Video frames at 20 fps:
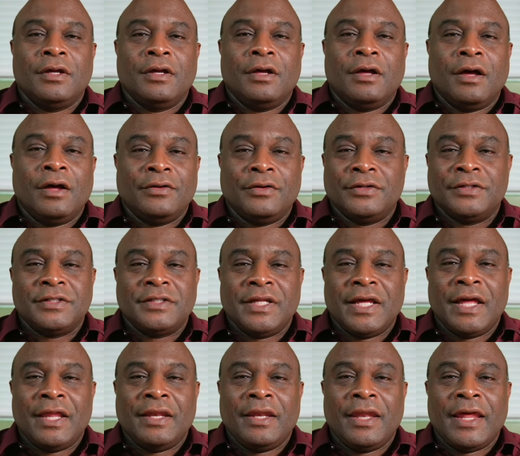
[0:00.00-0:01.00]

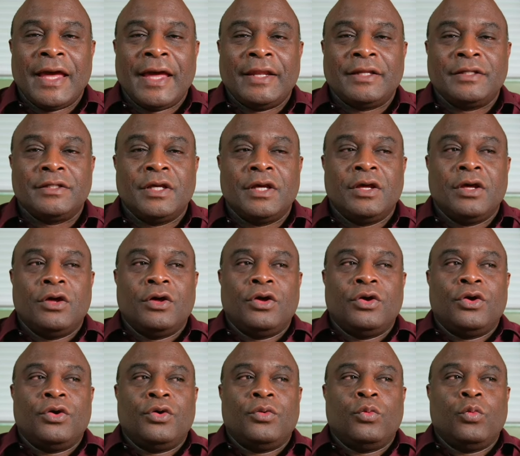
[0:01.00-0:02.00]
Understand that
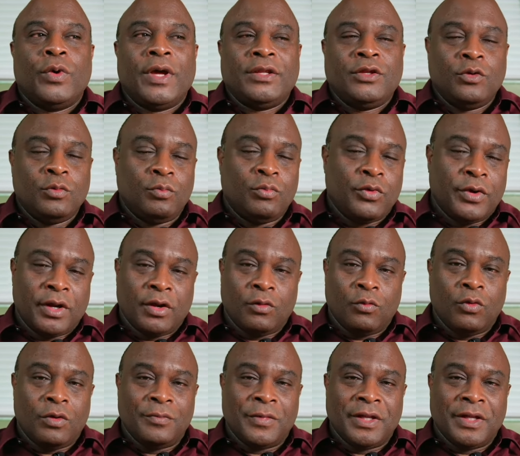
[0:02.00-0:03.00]
when you bring a
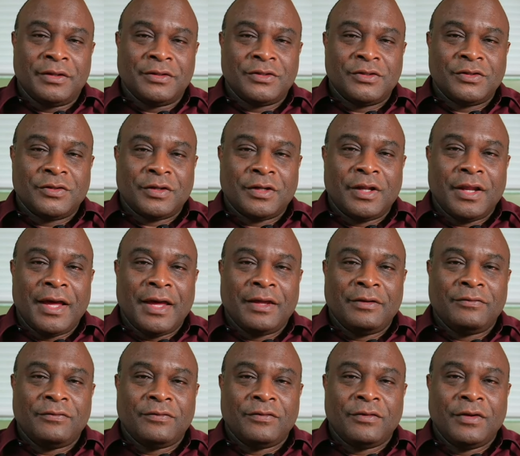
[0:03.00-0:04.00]
woman into your
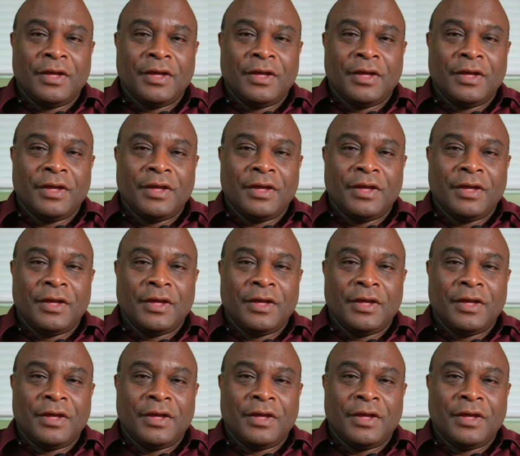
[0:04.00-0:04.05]
life,